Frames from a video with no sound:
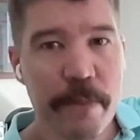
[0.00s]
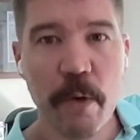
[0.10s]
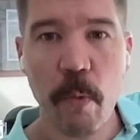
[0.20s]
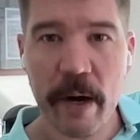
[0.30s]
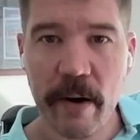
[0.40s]

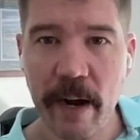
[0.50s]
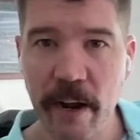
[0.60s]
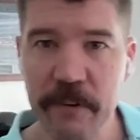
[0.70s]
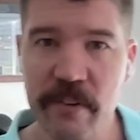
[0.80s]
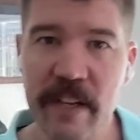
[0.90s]

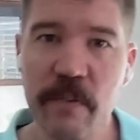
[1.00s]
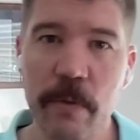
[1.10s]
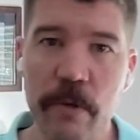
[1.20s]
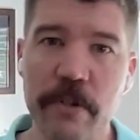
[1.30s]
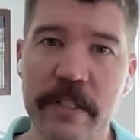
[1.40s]
warehouse sees
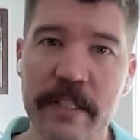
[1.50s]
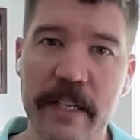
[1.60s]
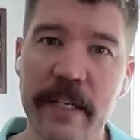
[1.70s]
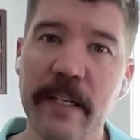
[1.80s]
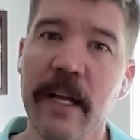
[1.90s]
what you just
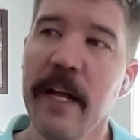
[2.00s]
did,